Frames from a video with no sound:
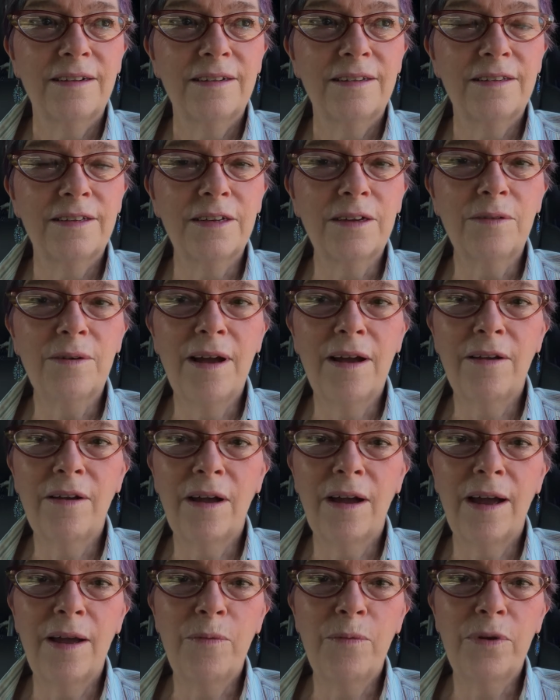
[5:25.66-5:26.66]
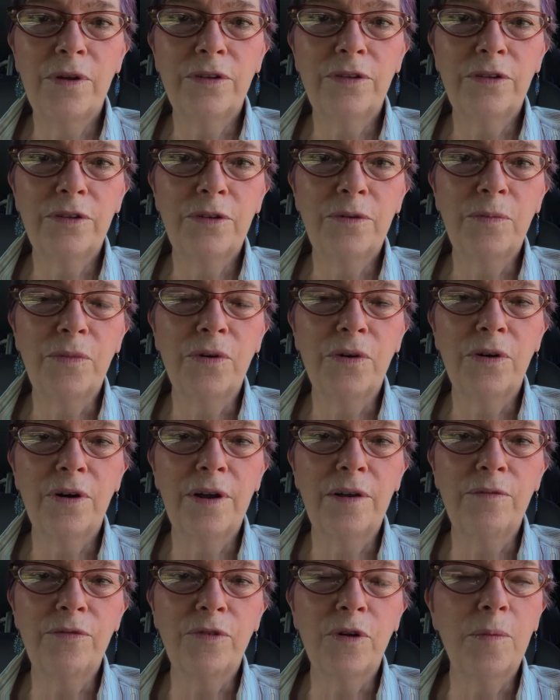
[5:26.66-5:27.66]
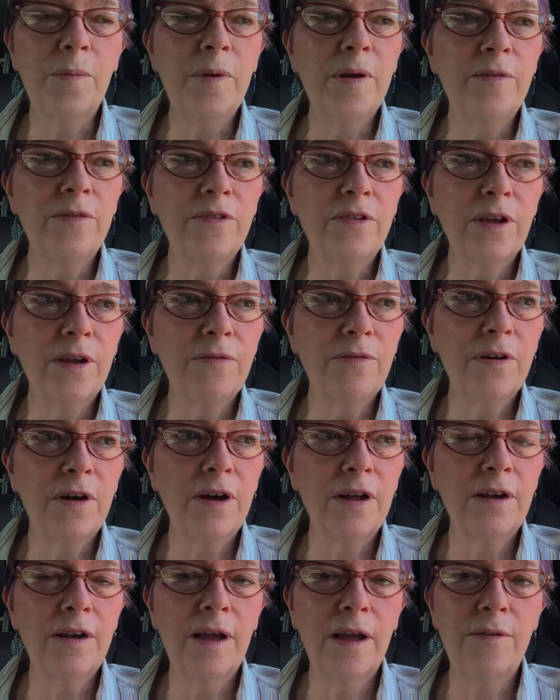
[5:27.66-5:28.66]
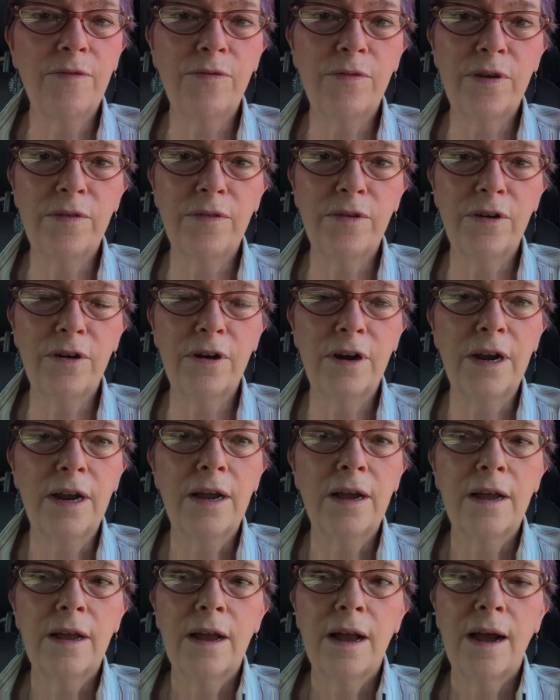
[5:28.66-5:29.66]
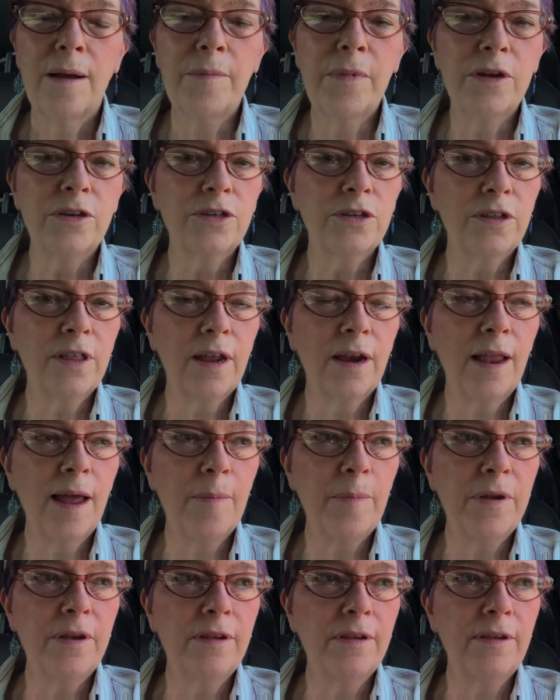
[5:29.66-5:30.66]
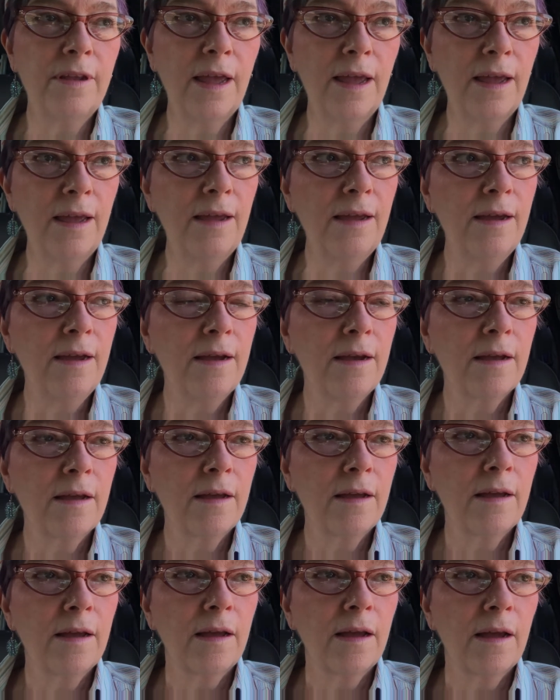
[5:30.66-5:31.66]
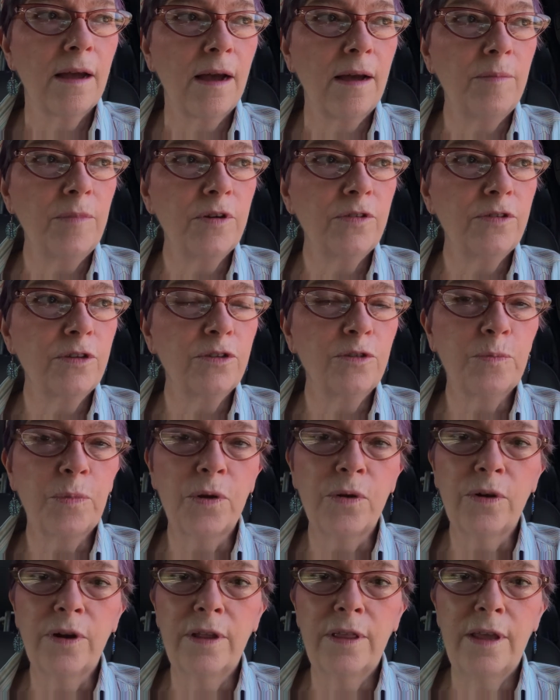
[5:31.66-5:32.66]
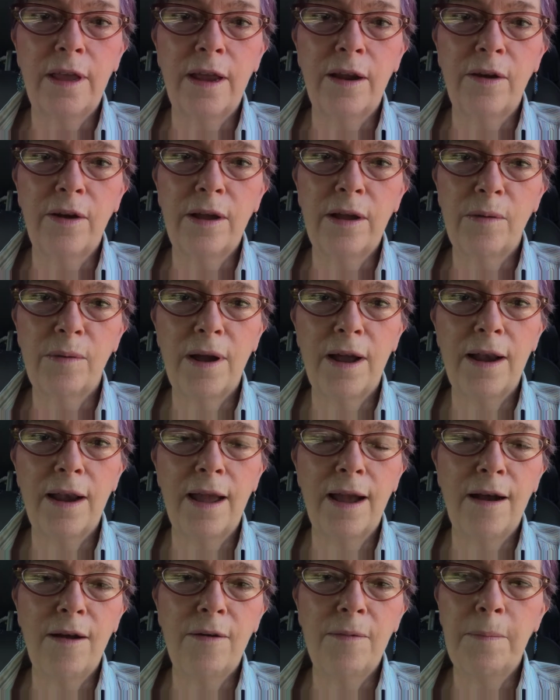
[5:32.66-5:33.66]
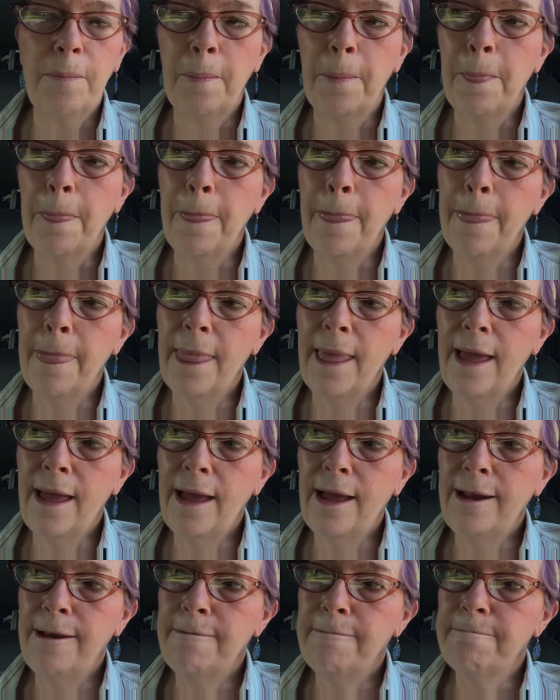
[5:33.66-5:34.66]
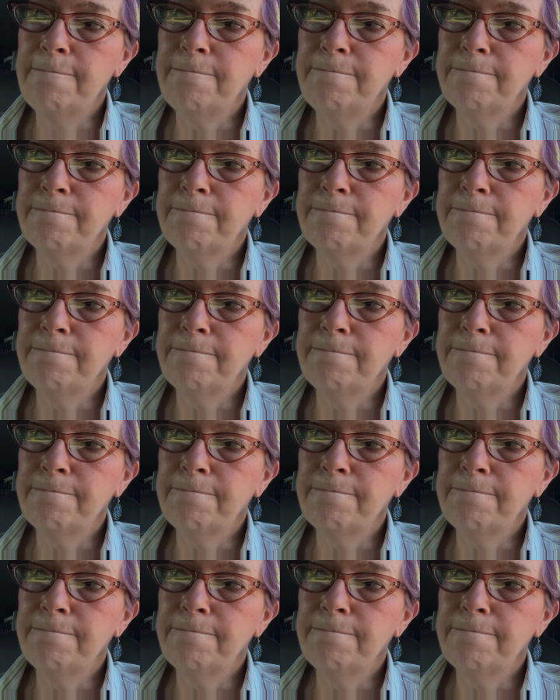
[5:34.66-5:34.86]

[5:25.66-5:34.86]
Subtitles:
stick around. I will do more informative stuff on Knife River. I'm not sure that'll happen today. I'm just exploring the area right now. And